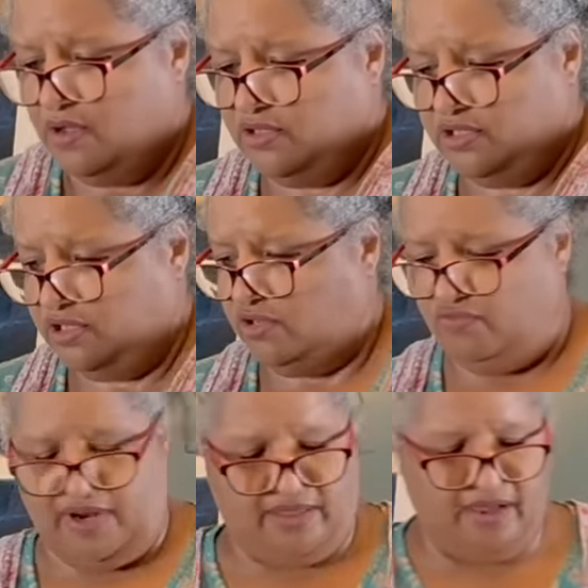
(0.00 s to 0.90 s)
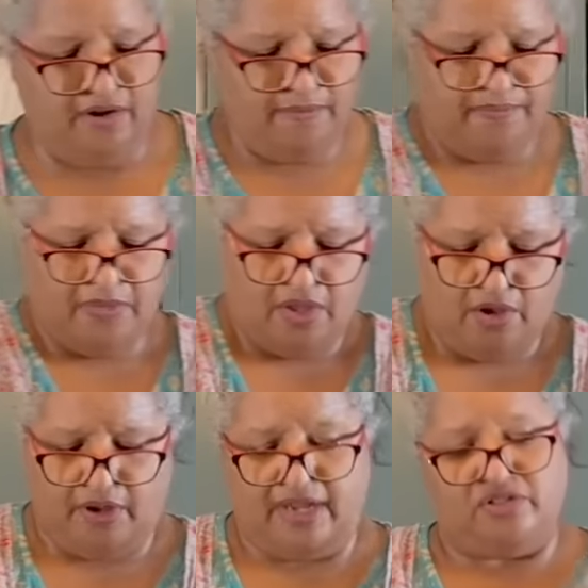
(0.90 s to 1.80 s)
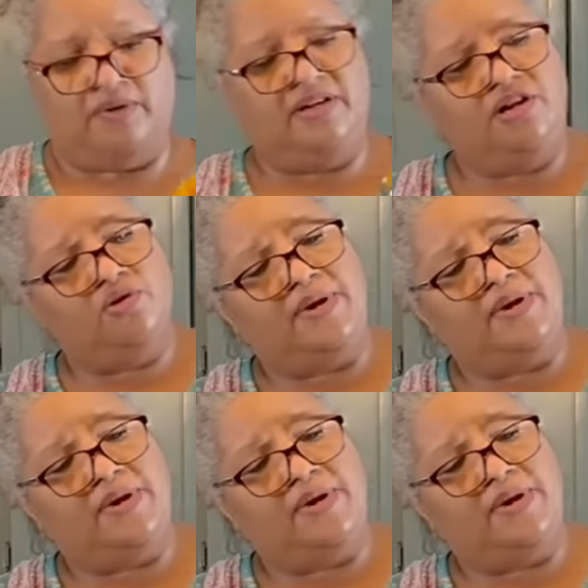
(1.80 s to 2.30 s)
Stick you right there. Okay, so in here